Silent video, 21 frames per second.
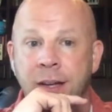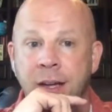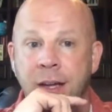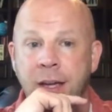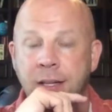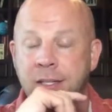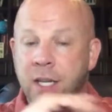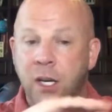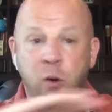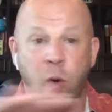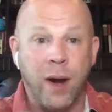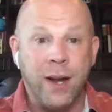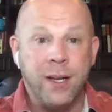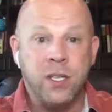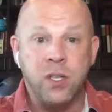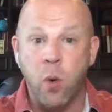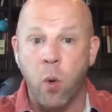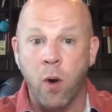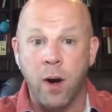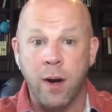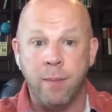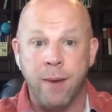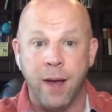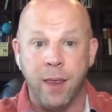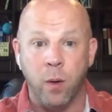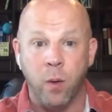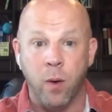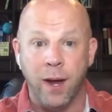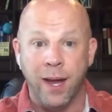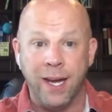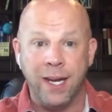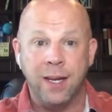This is a great story, by the
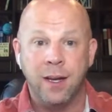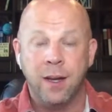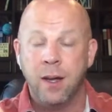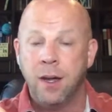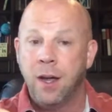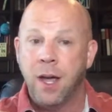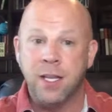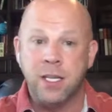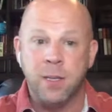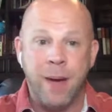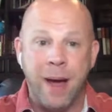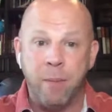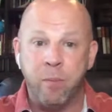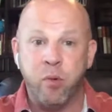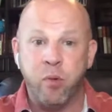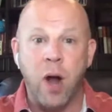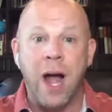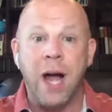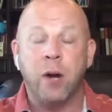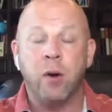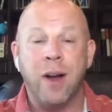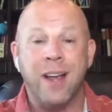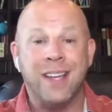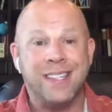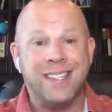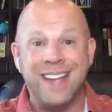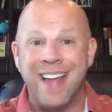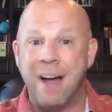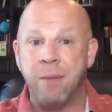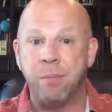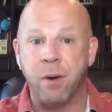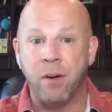way. It's about progress,
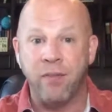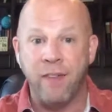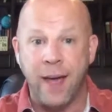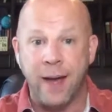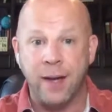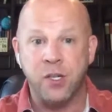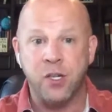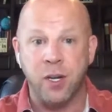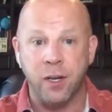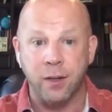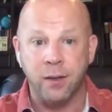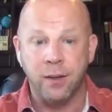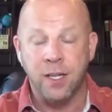not perfection.